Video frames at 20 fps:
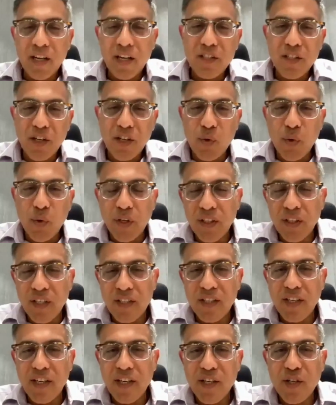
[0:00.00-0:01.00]
us and doing
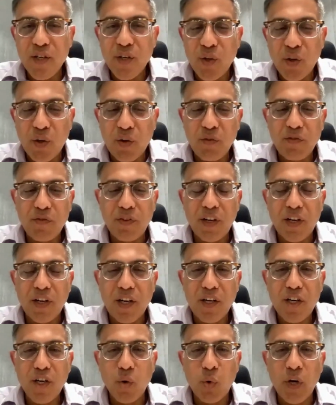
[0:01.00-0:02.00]
this edition of
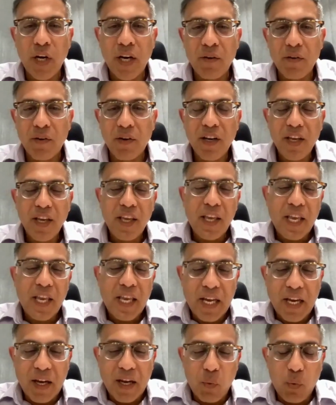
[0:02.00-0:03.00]
Tune In
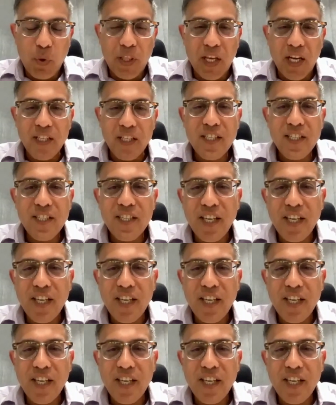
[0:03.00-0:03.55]
with us.